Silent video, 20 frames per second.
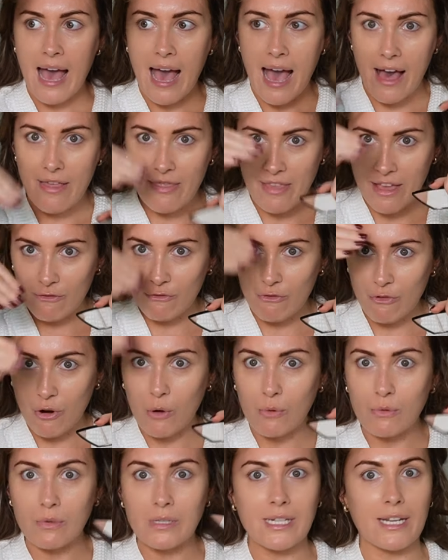and then
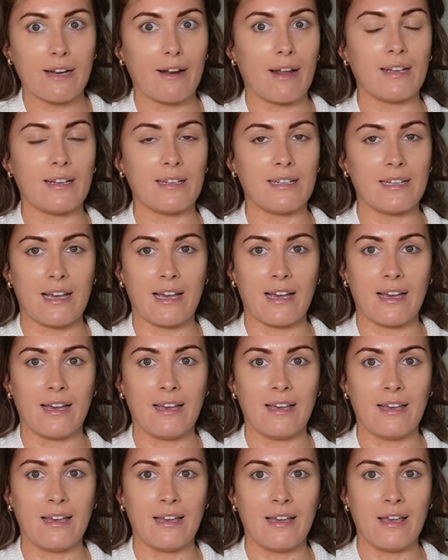rolled it under
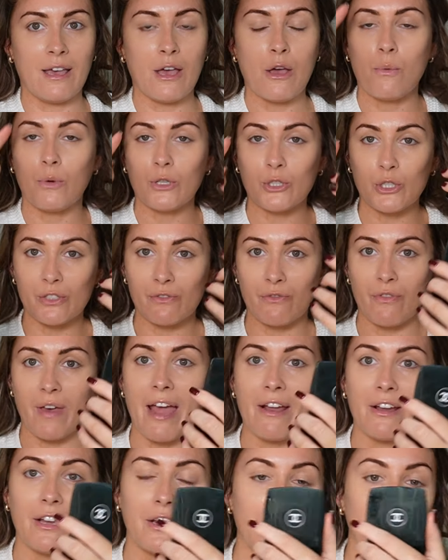which is
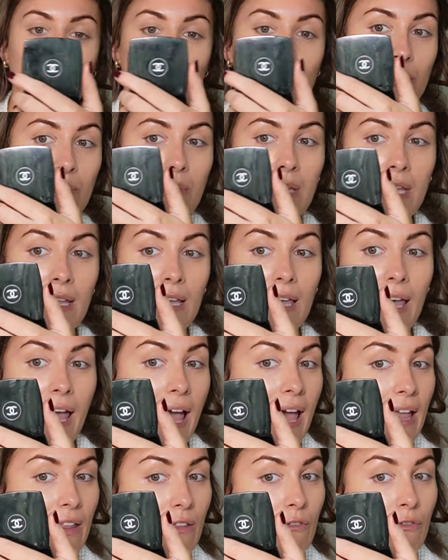very new to me and
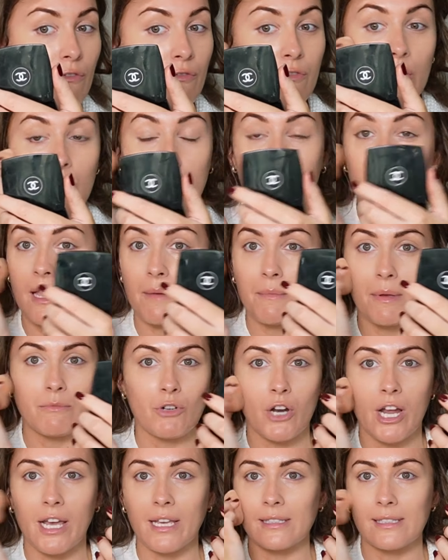again first time I'm
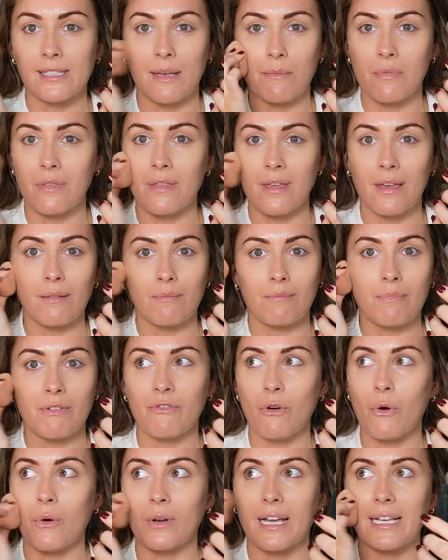trying something
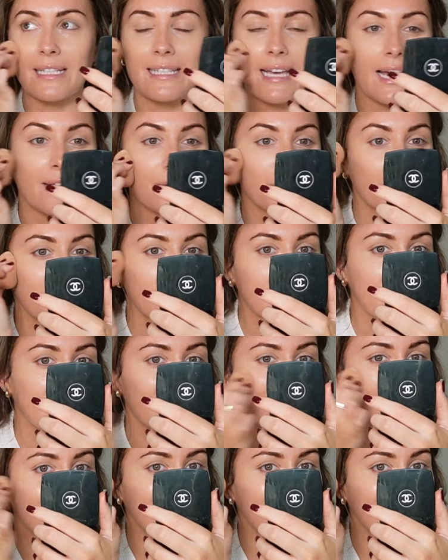before night out